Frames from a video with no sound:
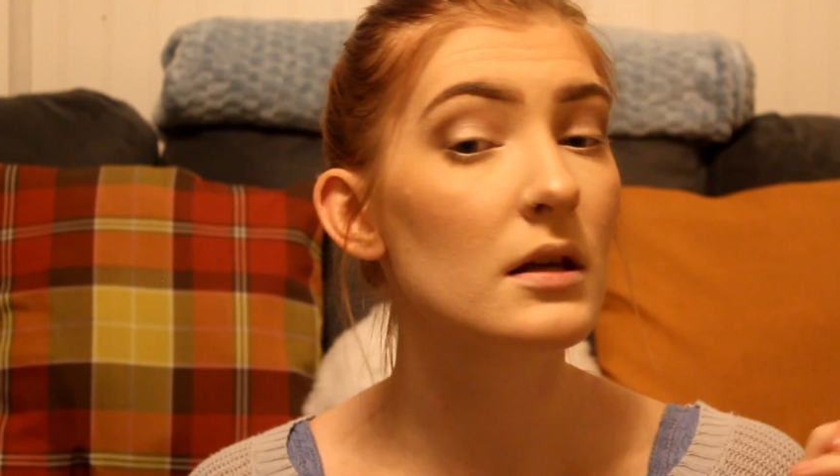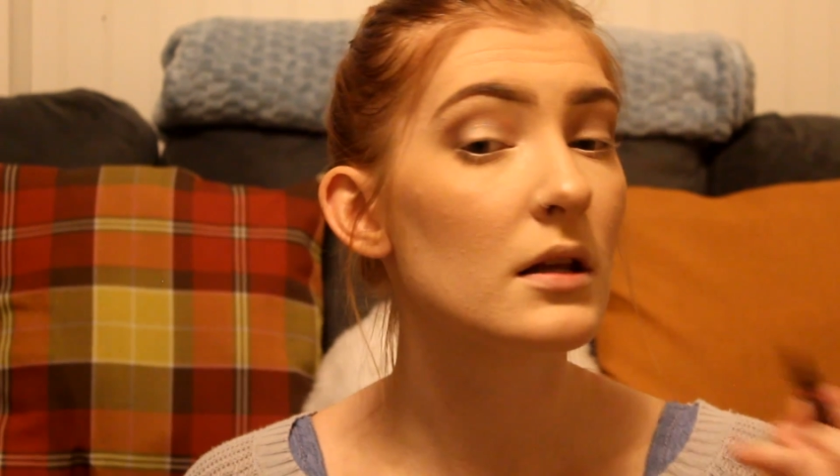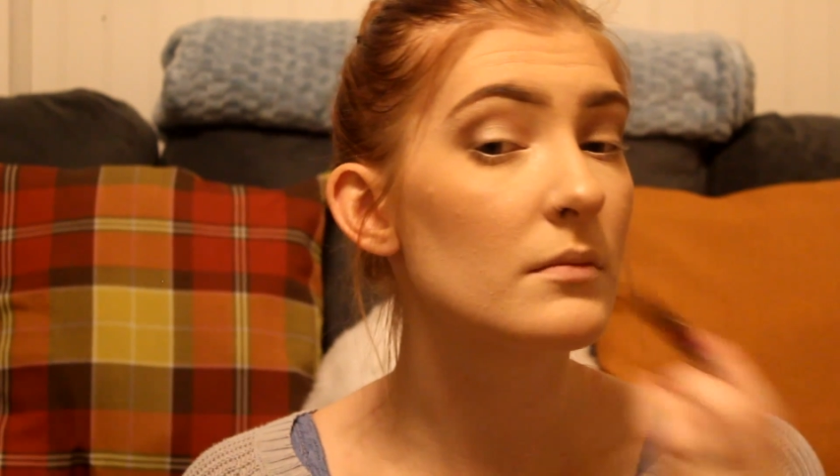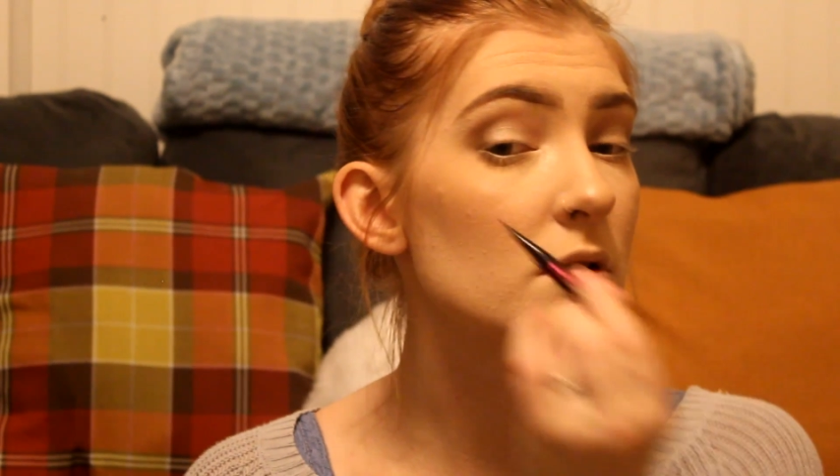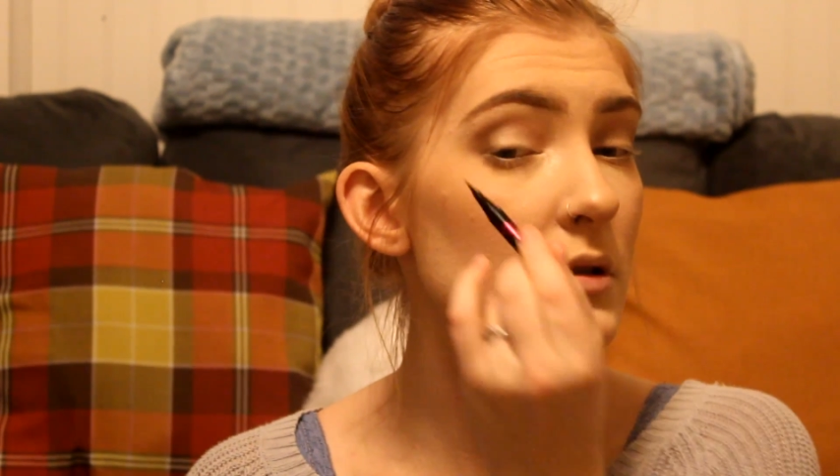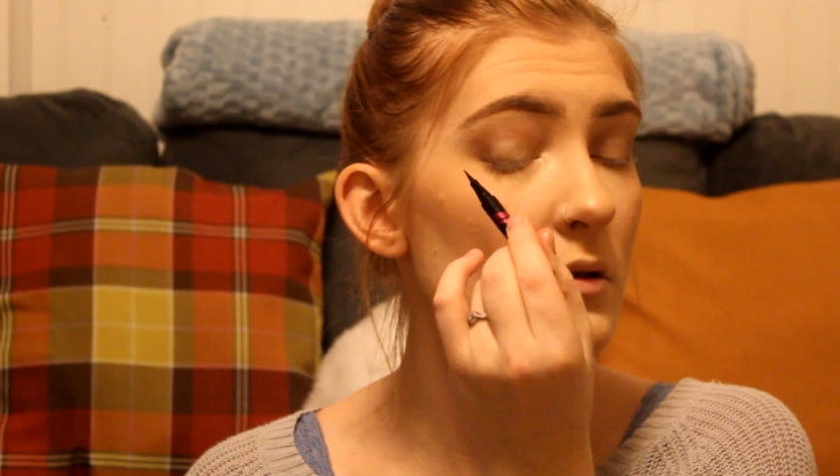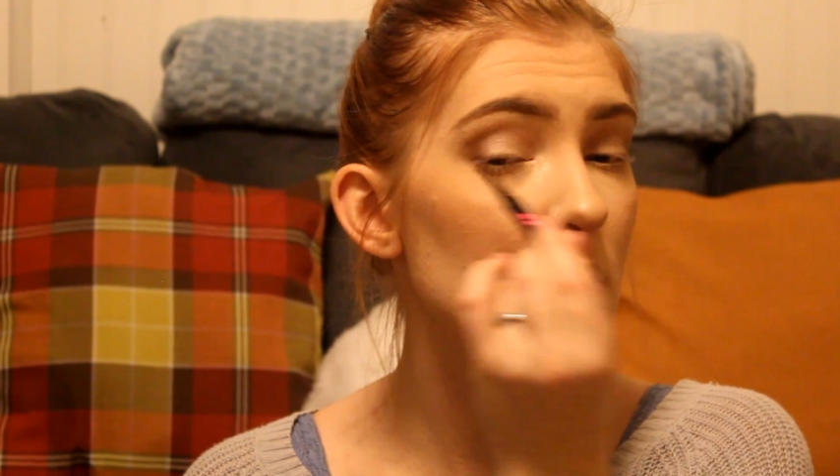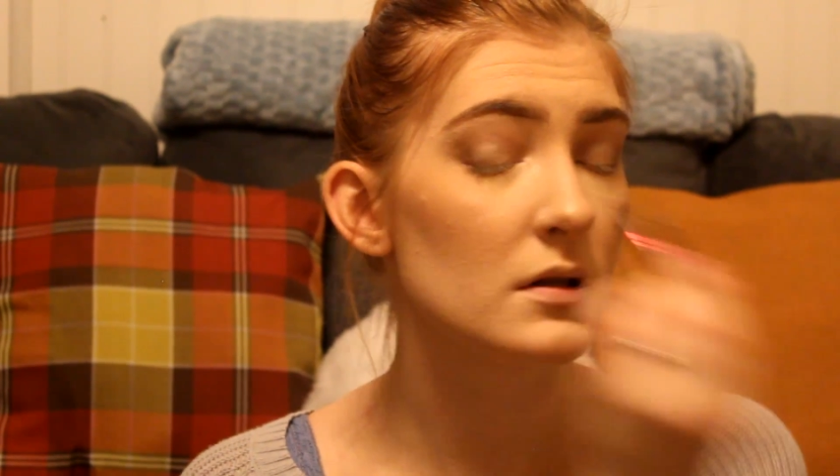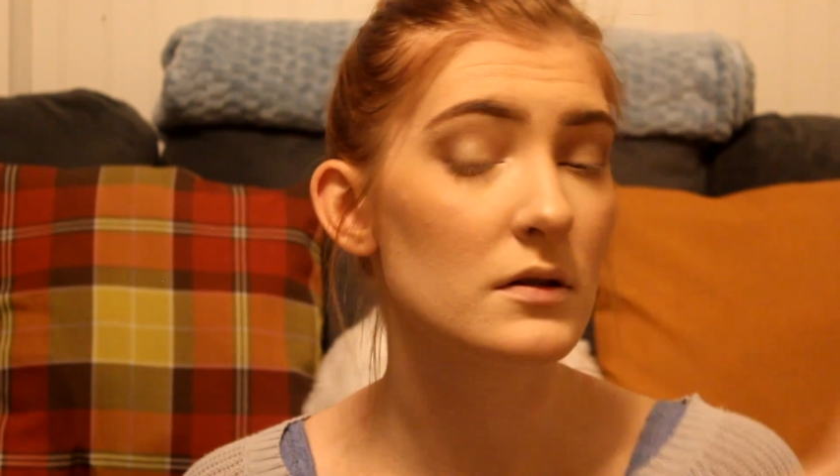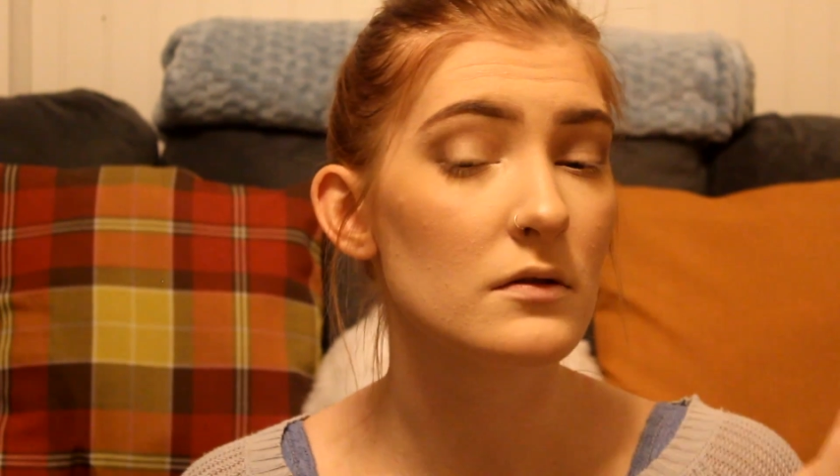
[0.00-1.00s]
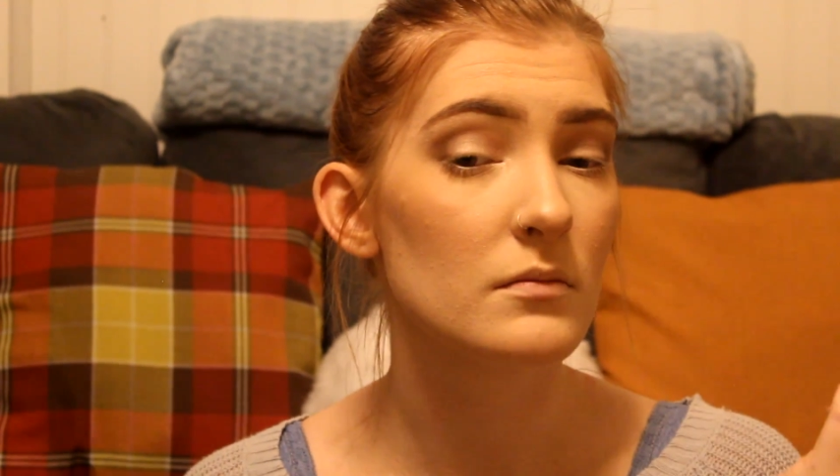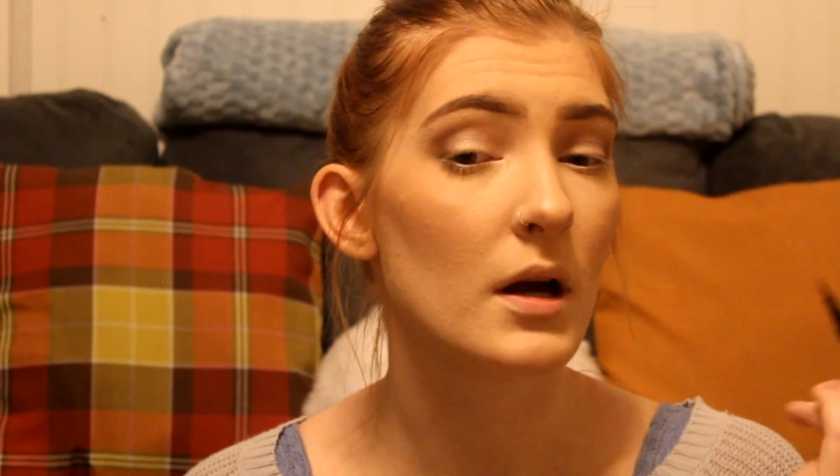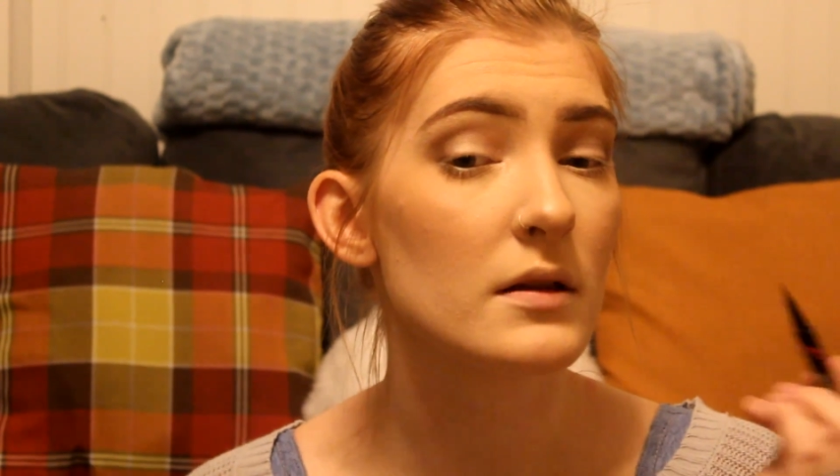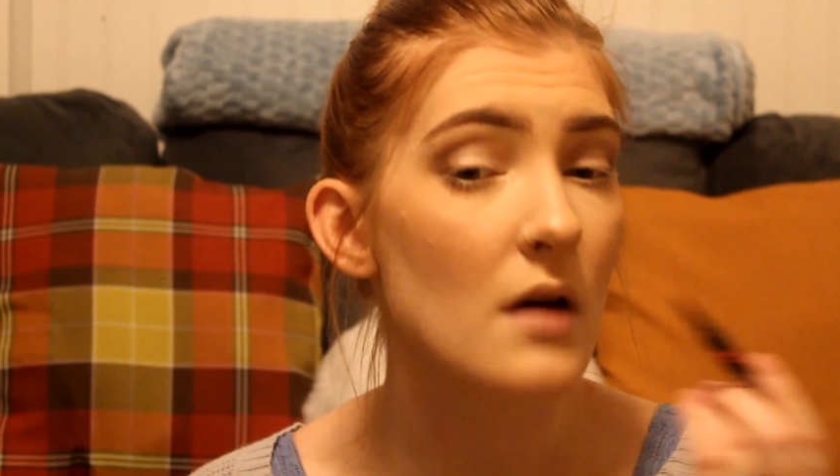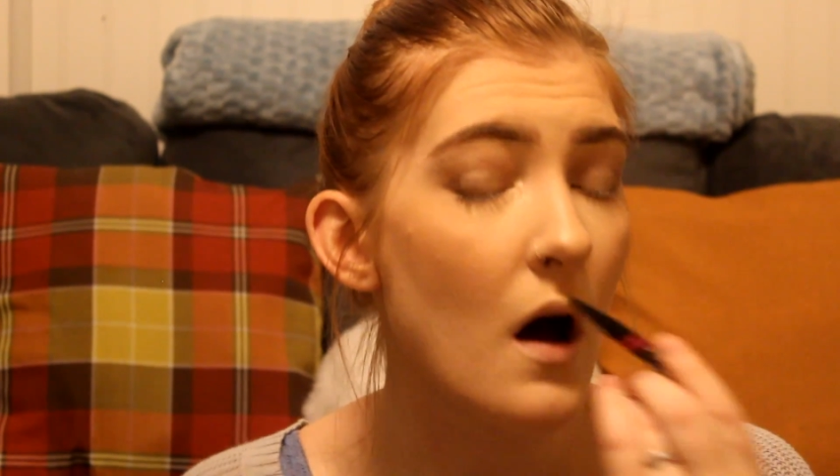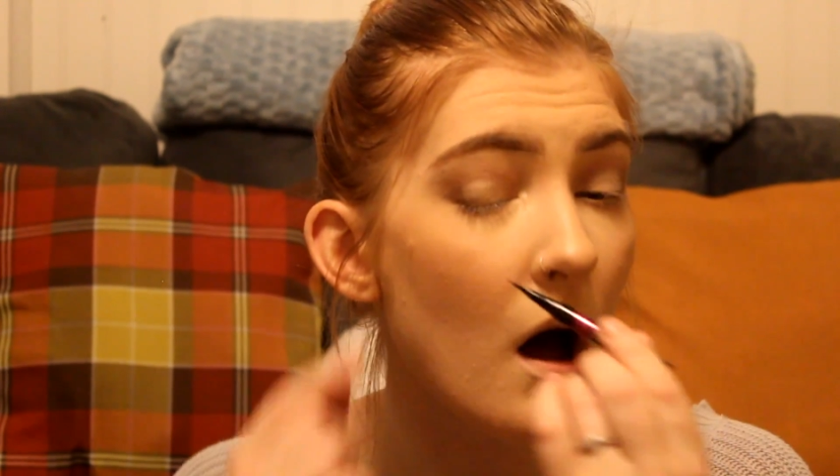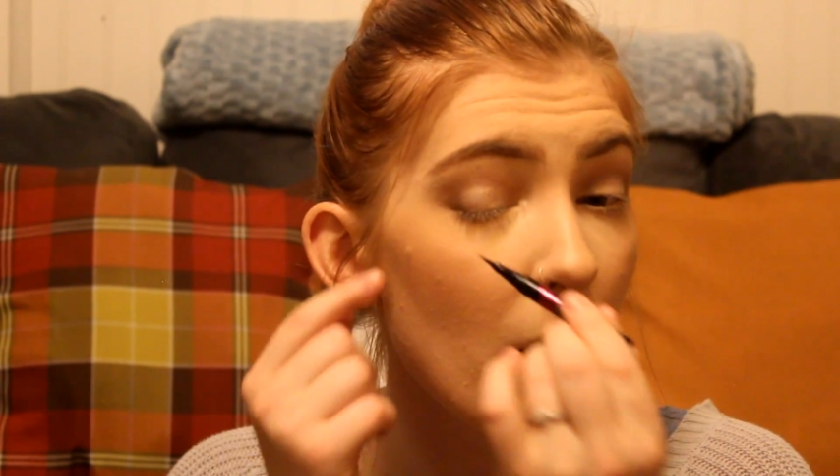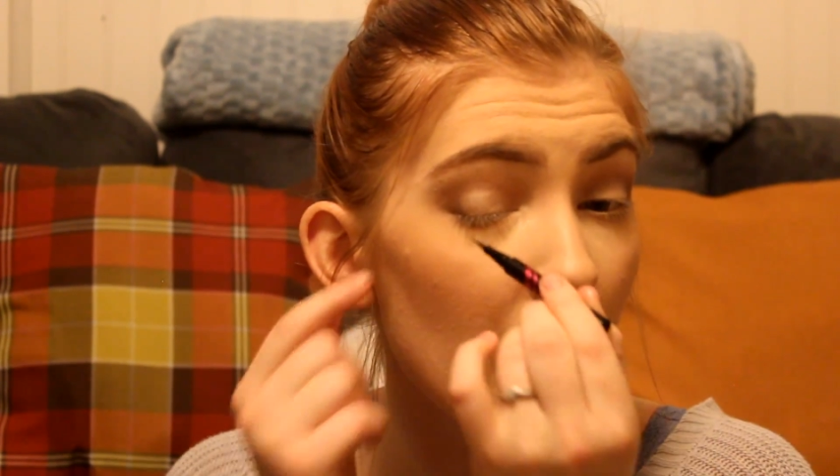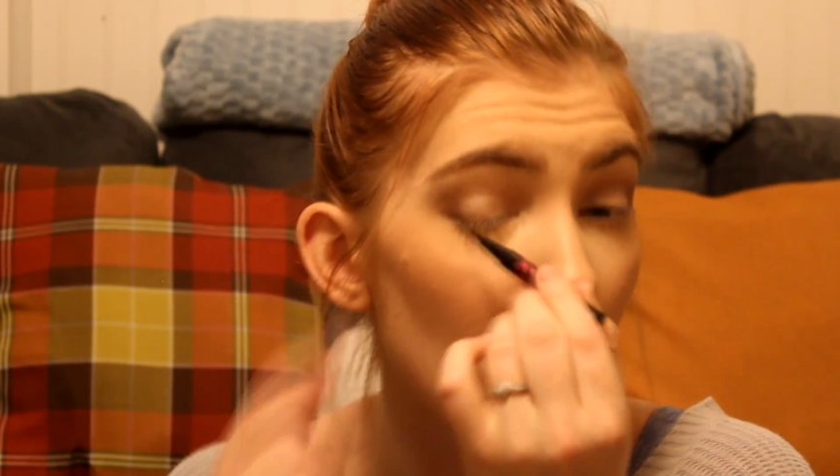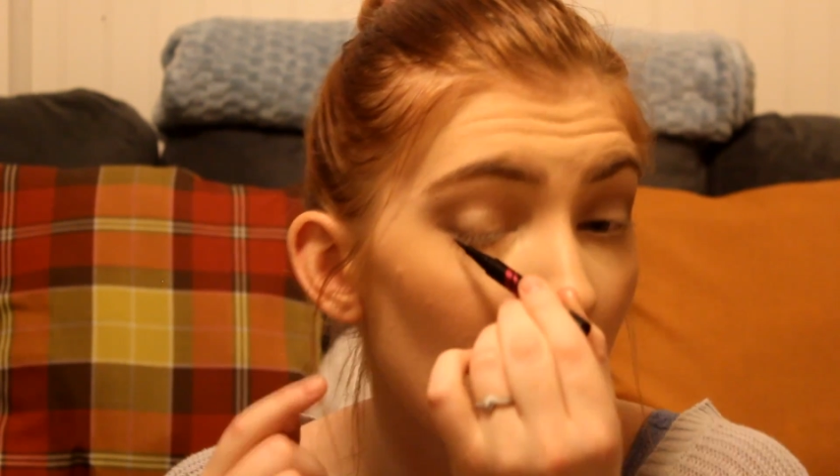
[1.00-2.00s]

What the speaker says: and I'm just going to do my top.